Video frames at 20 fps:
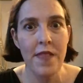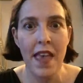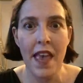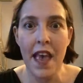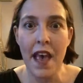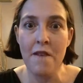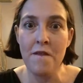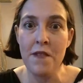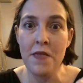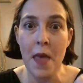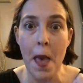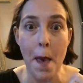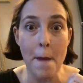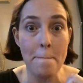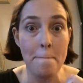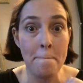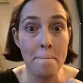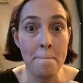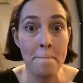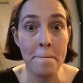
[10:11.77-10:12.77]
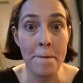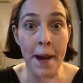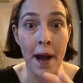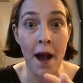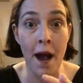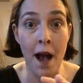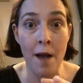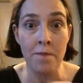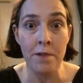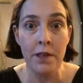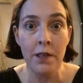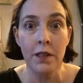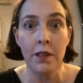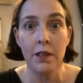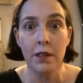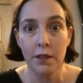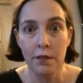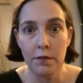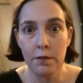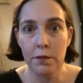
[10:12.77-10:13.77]
having that pop
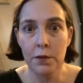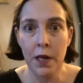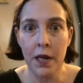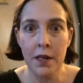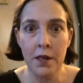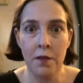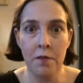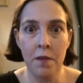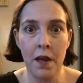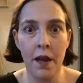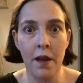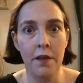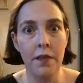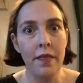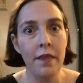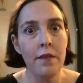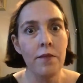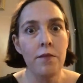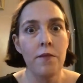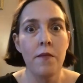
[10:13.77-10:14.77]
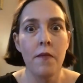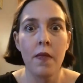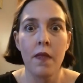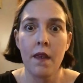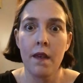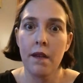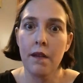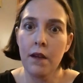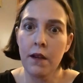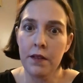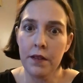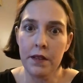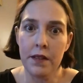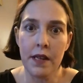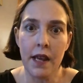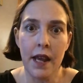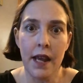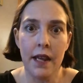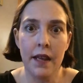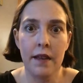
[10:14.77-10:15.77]
right in your mouth on the
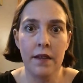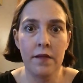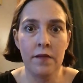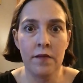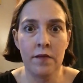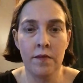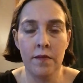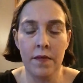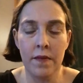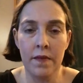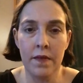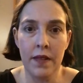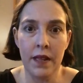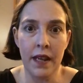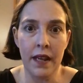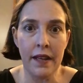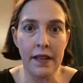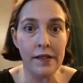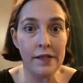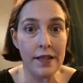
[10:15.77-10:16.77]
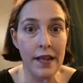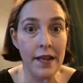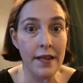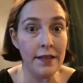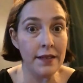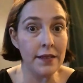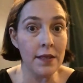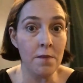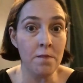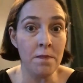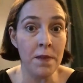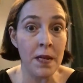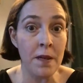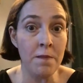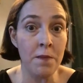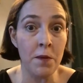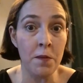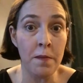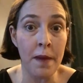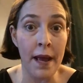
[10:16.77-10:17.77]
tank, it can take some
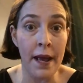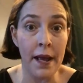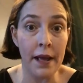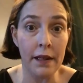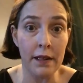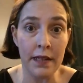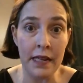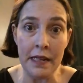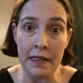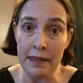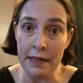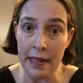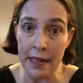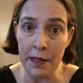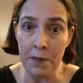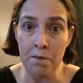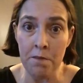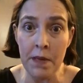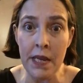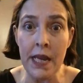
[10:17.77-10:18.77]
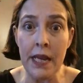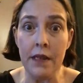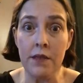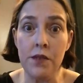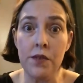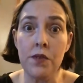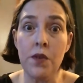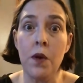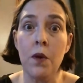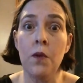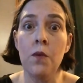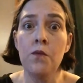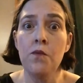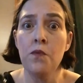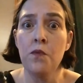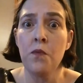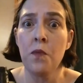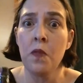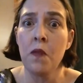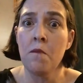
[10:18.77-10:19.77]
people back. It did me. So,
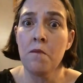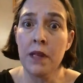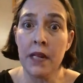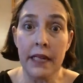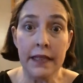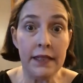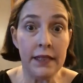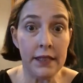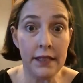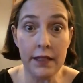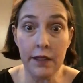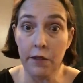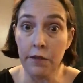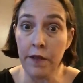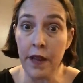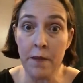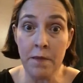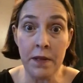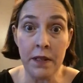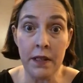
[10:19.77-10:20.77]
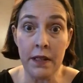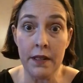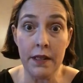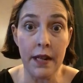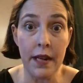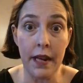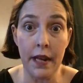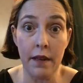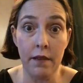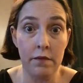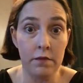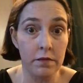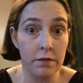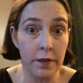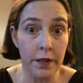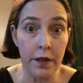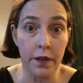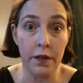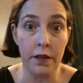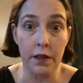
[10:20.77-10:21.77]
but I'd still vape it in a tank
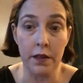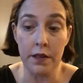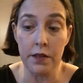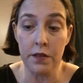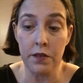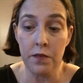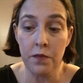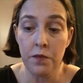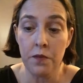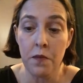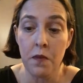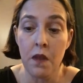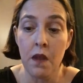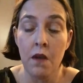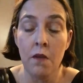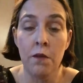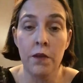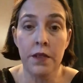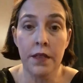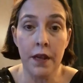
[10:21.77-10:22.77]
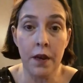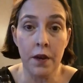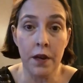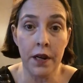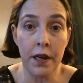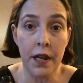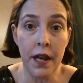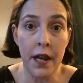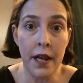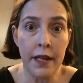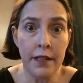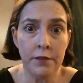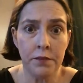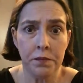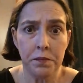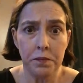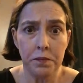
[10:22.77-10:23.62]
regardless. With the RDA,